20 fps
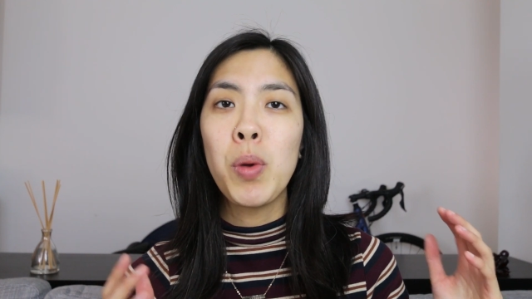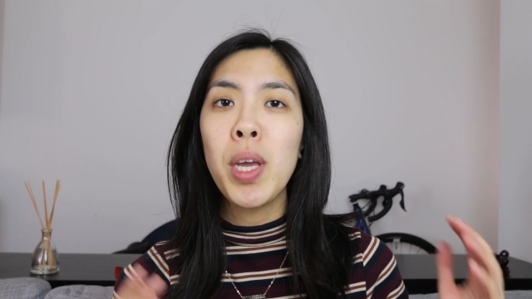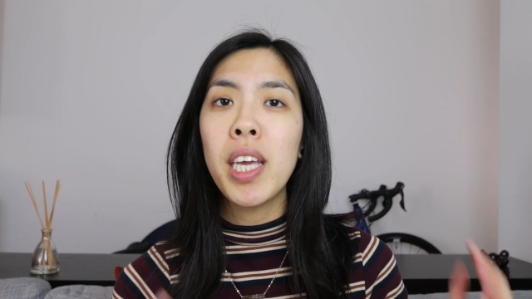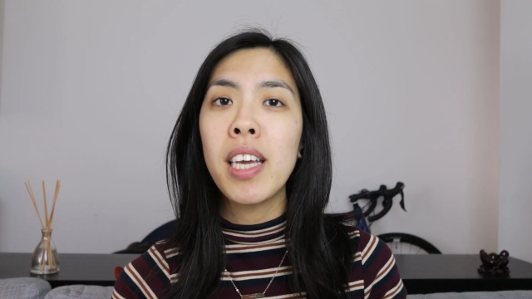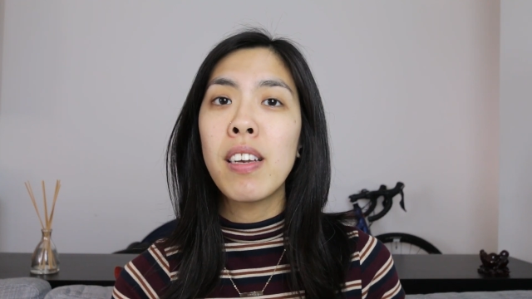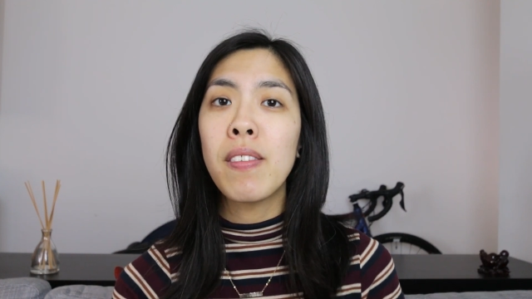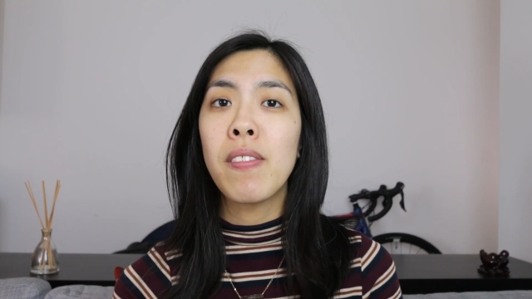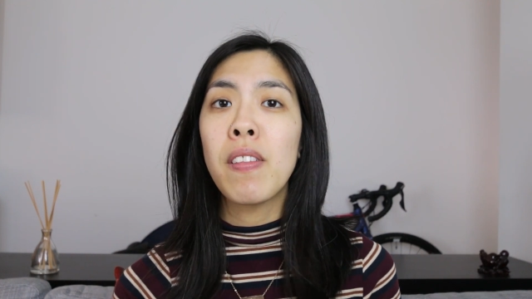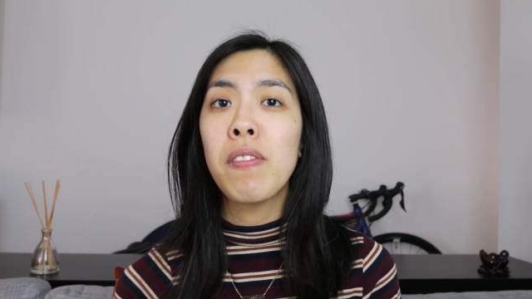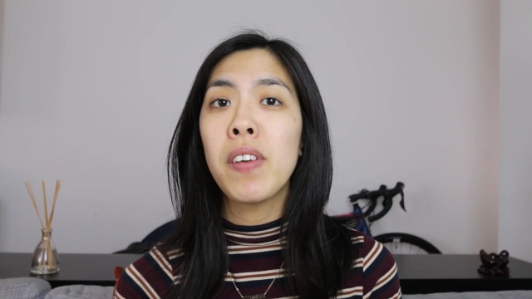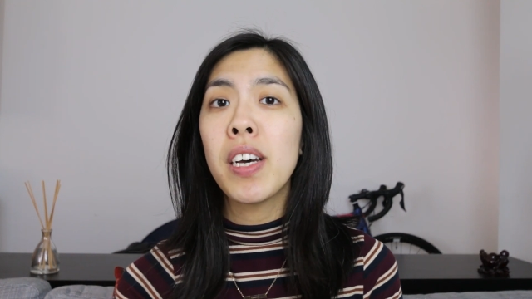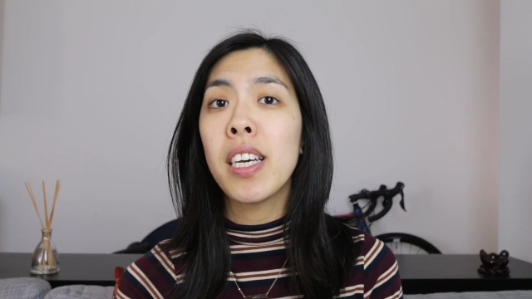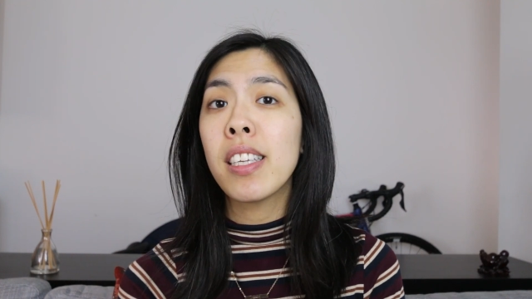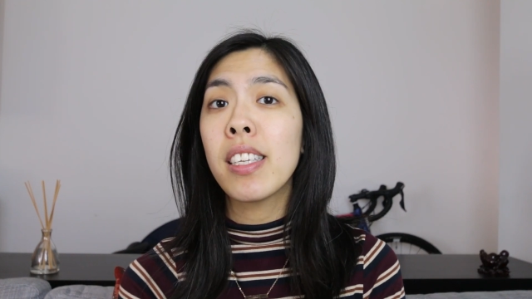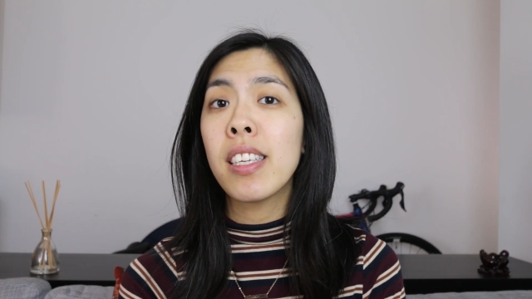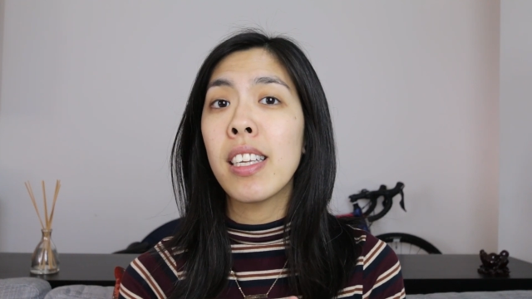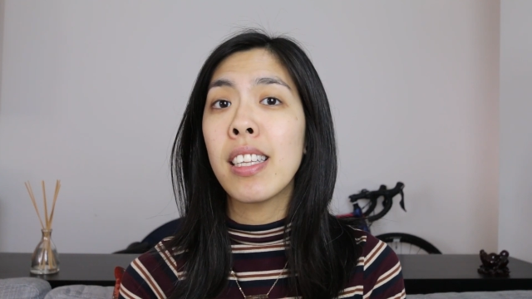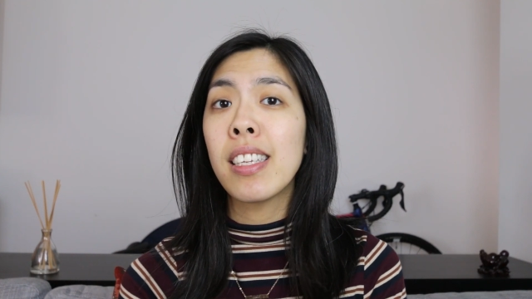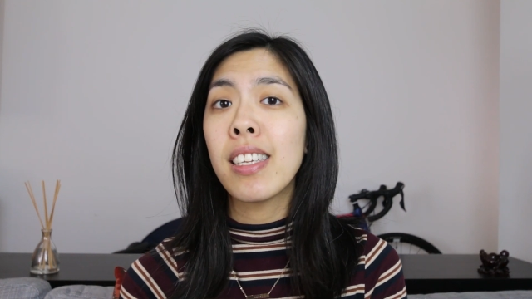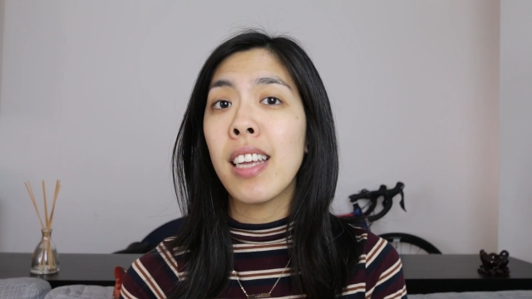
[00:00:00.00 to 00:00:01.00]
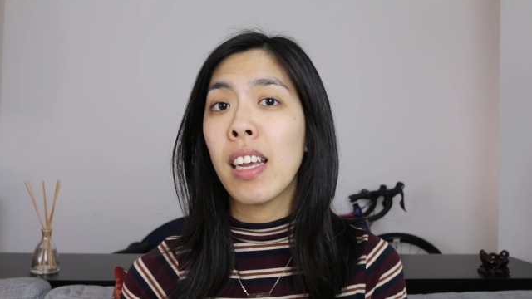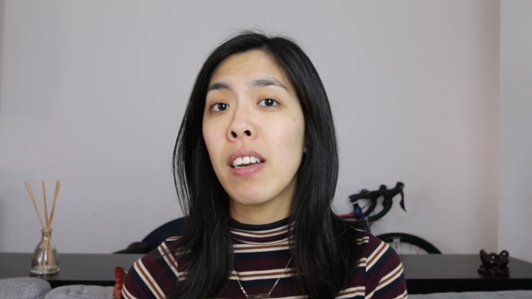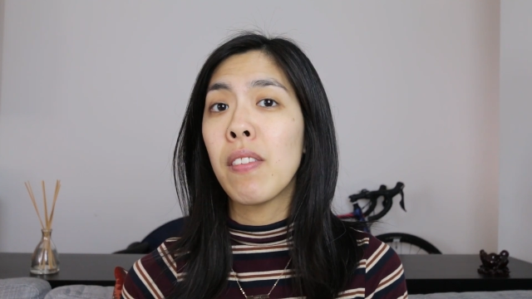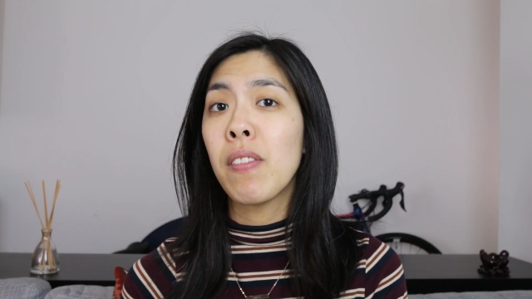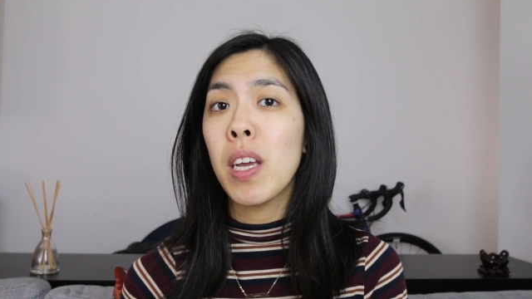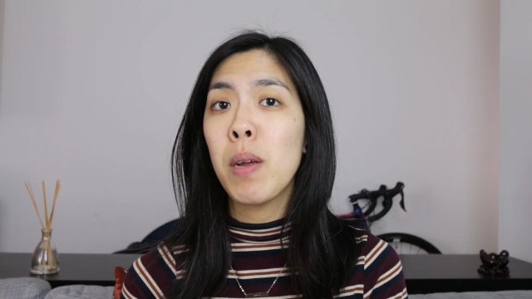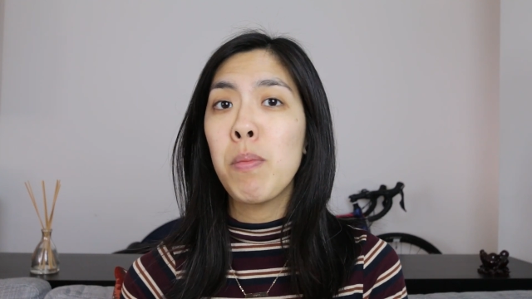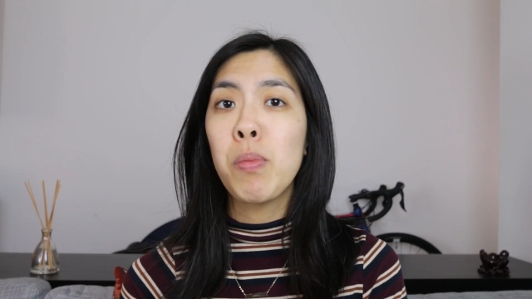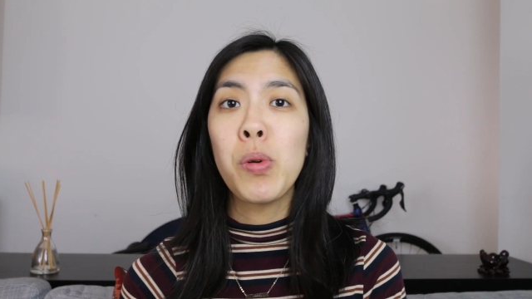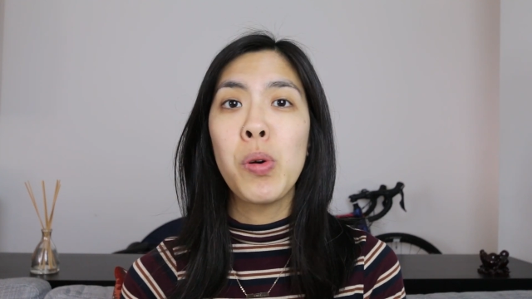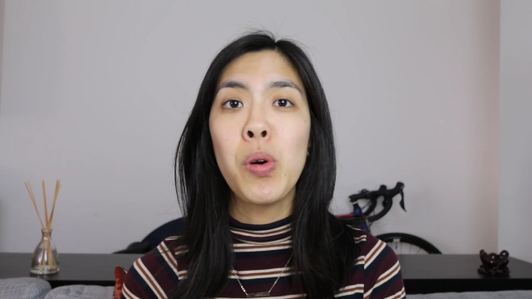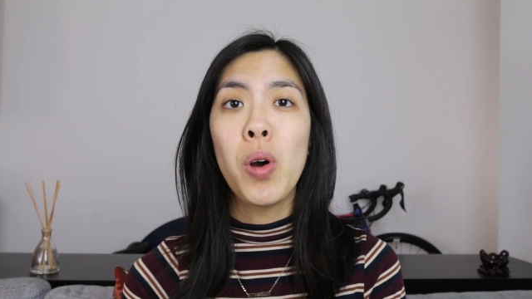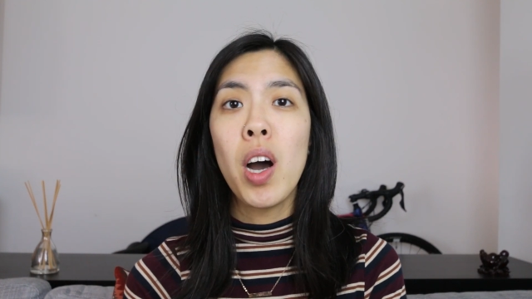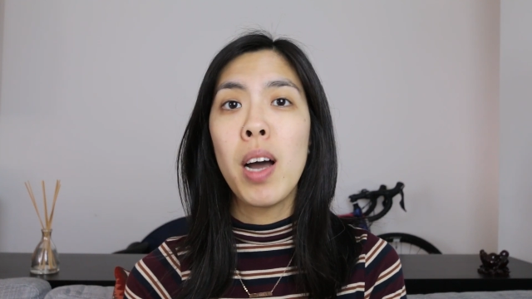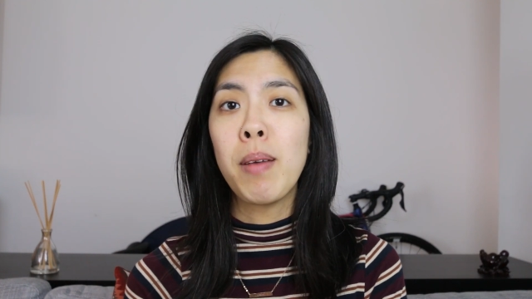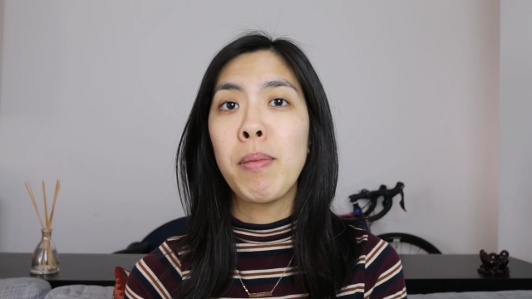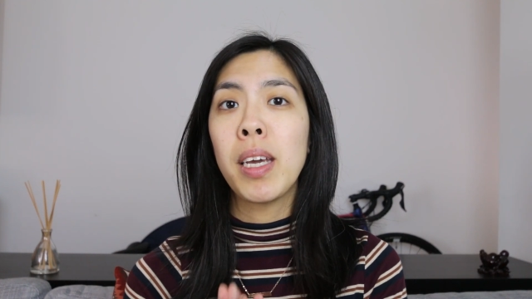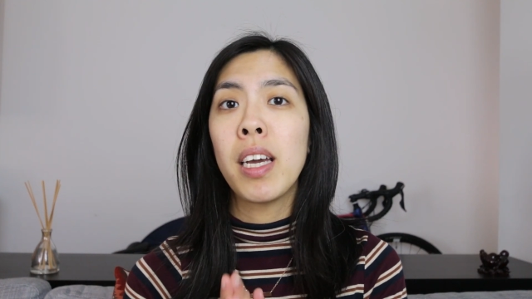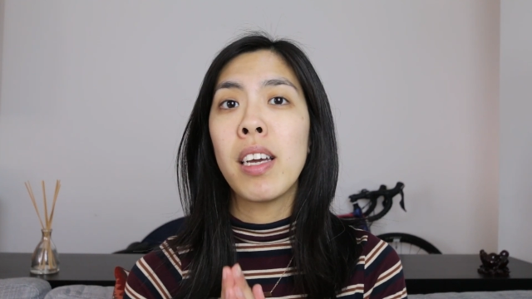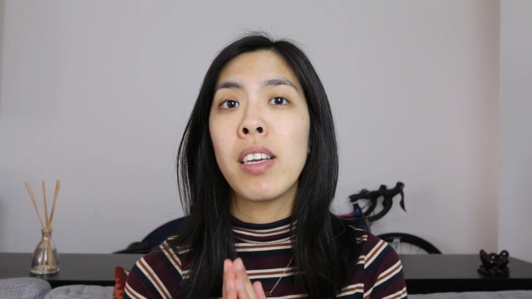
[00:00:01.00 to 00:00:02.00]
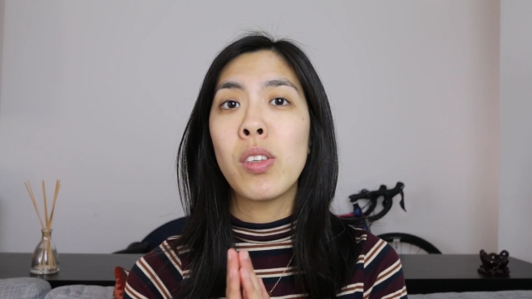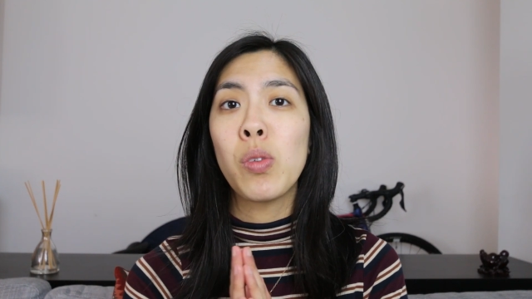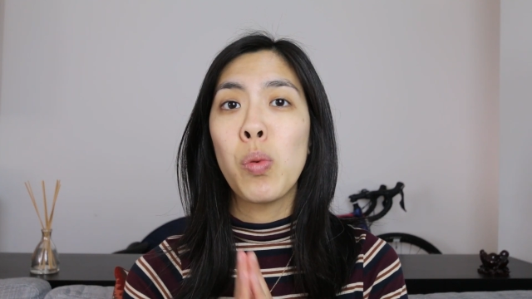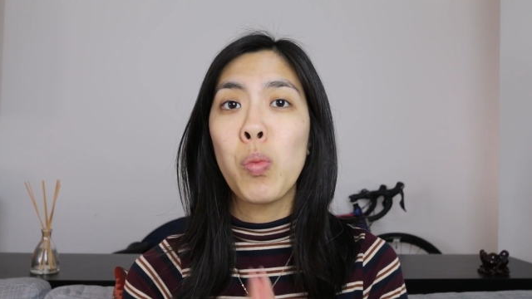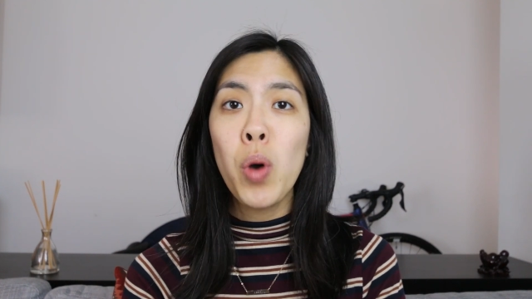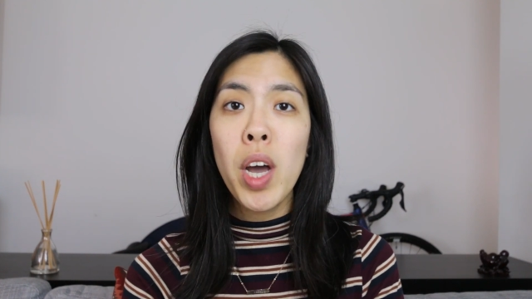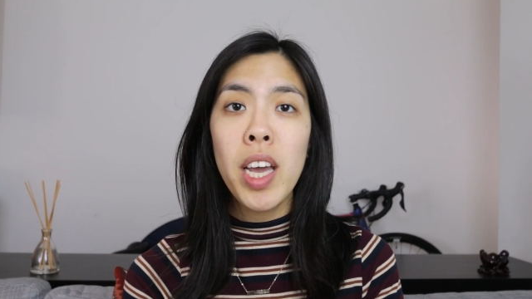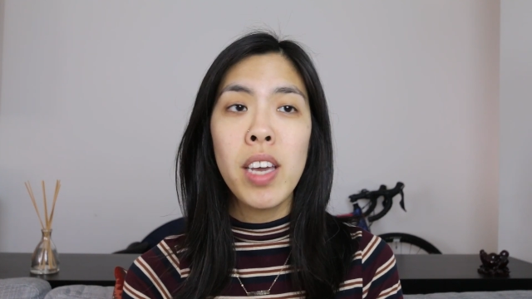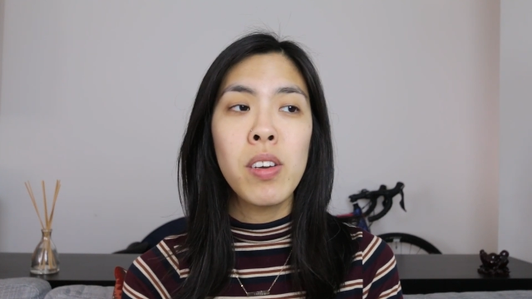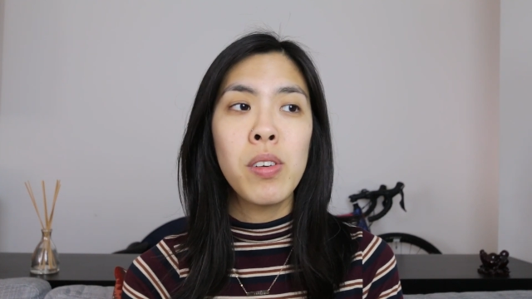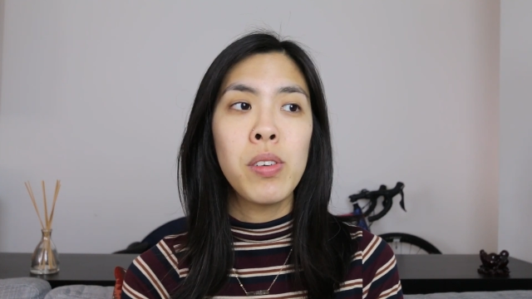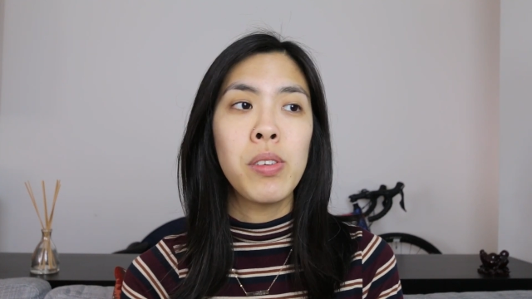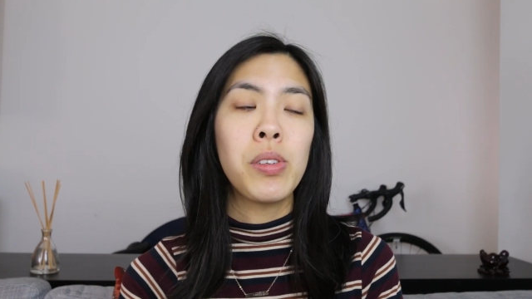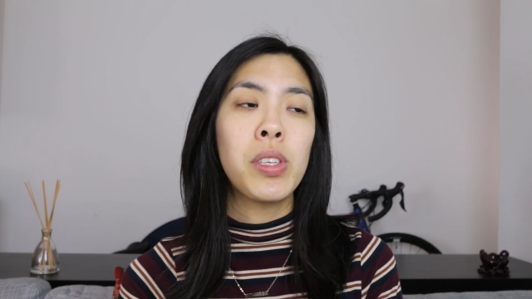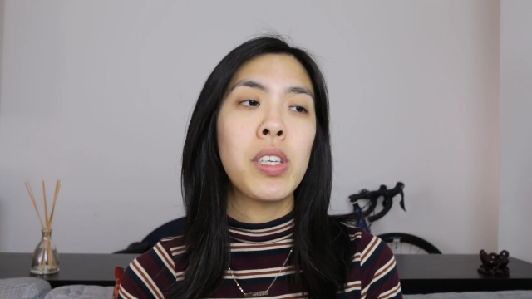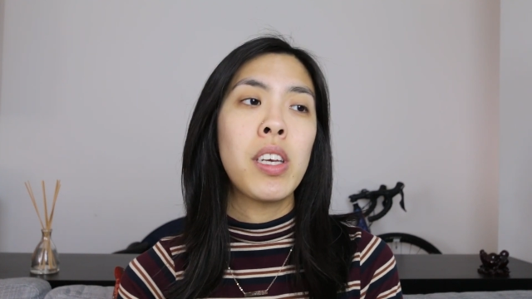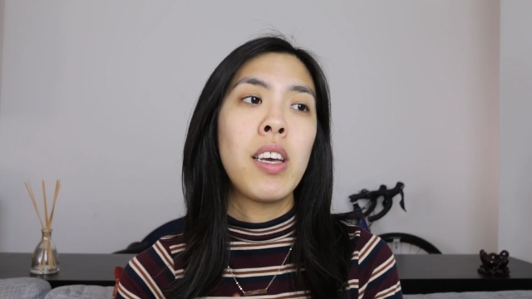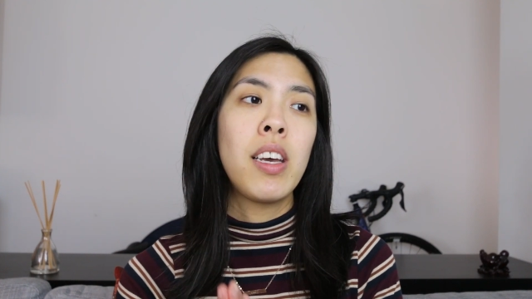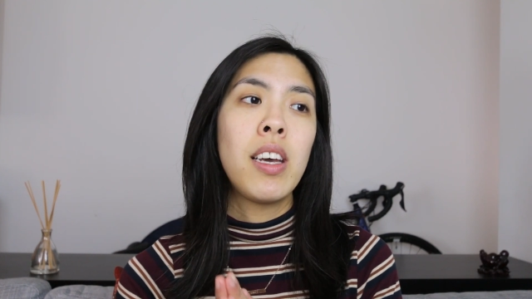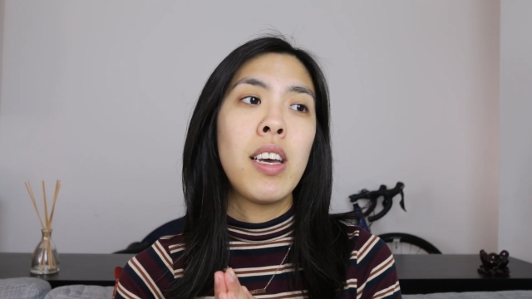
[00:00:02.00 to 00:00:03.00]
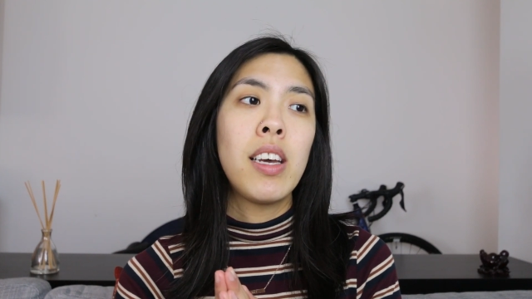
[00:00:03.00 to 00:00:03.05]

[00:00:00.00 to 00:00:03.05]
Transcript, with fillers: weekend of the first and the second of April, I'm going to Wales